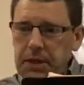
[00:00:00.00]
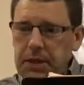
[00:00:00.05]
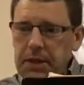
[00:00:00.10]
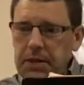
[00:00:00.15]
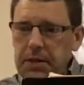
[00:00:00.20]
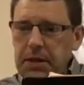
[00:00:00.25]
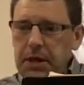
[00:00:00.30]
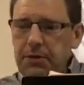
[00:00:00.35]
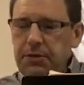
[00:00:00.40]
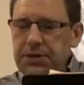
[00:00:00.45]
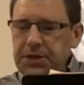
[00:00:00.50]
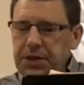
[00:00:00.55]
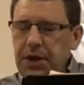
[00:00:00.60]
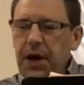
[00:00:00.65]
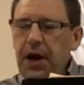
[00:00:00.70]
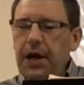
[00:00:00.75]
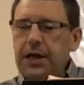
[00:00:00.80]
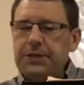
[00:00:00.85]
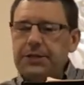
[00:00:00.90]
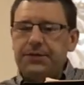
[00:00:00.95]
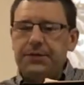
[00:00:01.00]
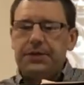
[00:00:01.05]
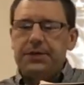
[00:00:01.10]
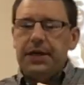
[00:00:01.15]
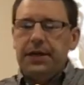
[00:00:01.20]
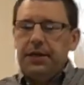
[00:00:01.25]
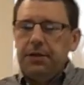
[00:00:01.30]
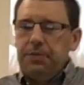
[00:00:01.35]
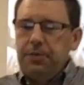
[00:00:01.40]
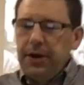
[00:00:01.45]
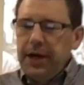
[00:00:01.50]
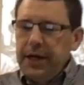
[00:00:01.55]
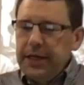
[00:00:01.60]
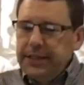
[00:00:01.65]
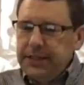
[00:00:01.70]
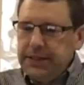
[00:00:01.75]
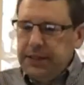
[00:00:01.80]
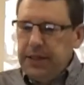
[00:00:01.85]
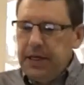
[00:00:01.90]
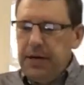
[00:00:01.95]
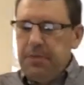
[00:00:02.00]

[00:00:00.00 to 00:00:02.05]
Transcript: It was a cause for celebration.